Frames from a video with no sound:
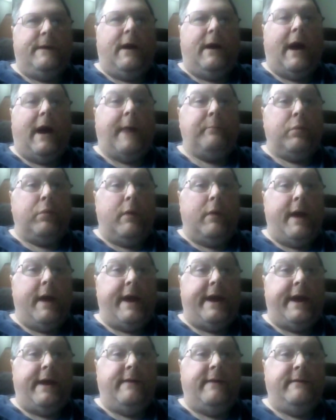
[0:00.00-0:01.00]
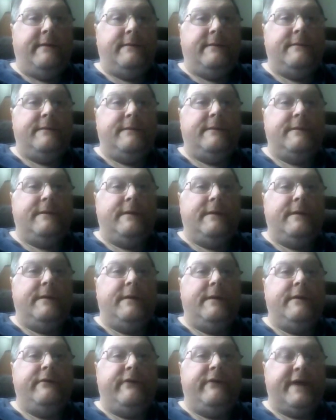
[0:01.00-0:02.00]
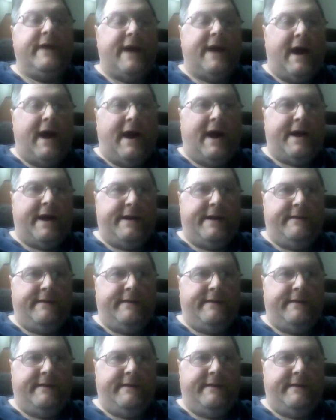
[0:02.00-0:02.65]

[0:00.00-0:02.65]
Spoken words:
I pray to God